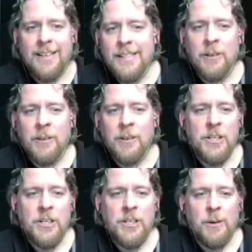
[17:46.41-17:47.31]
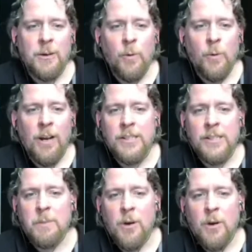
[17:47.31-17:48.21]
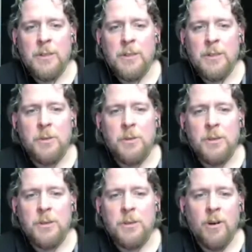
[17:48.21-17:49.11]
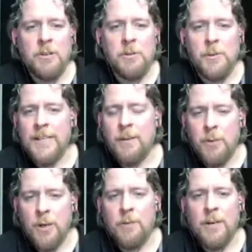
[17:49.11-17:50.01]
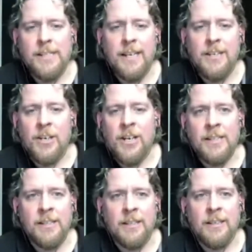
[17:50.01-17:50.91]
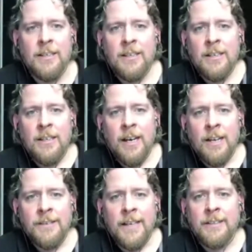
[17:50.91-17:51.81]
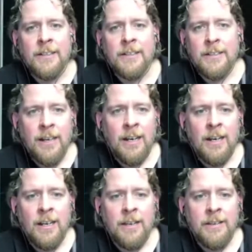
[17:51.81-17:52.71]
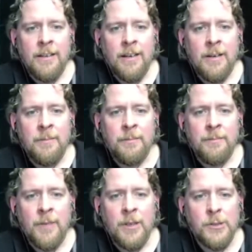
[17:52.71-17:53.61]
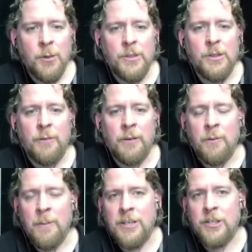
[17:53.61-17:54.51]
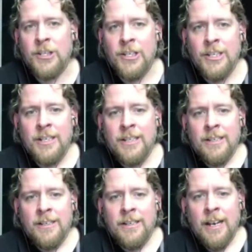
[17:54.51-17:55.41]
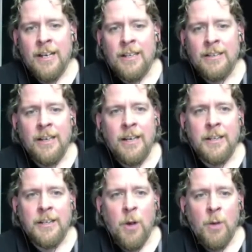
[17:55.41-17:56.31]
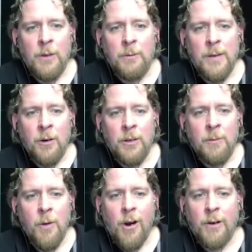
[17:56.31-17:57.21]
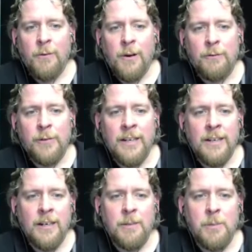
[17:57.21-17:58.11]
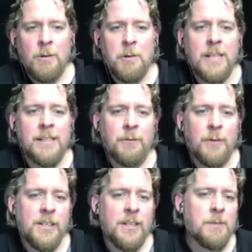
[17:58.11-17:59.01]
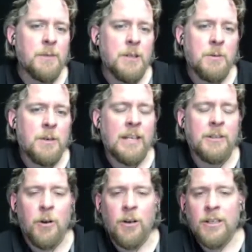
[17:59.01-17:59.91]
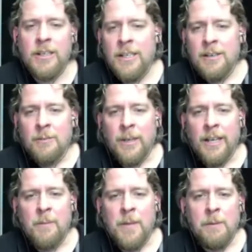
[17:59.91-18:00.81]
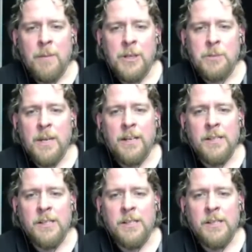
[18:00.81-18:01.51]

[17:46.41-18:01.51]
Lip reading: This technology will also be possible to put polarization as another source of information. And at the moment, we only work with linear polarizing filters, which we can turn, but there are much better